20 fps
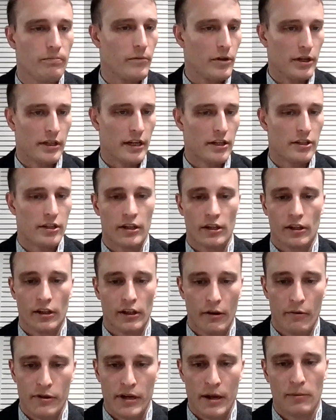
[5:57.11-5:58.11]
essentially
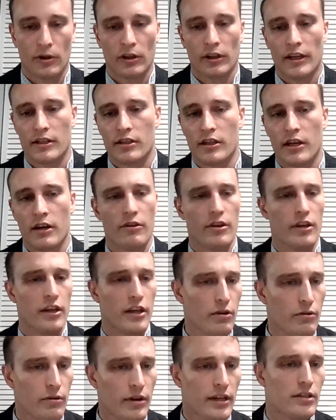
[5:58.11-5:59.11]
he was able to list the
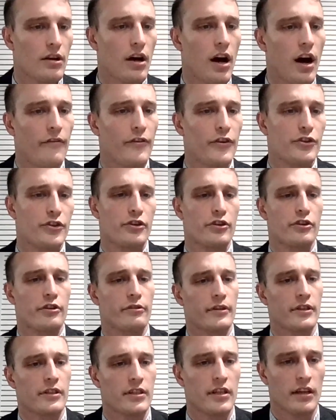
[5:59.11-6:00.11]
units and officers who
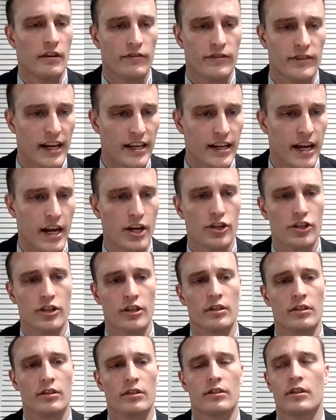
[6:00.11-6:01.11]
received
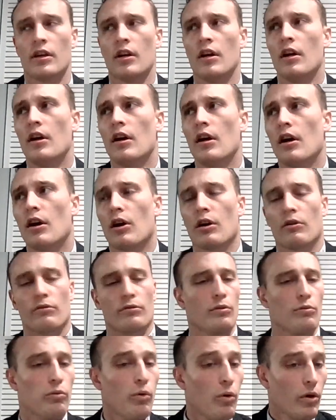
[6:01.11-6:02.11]
citations or
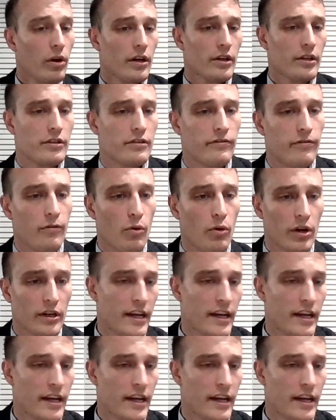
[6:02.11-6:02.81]
rewards for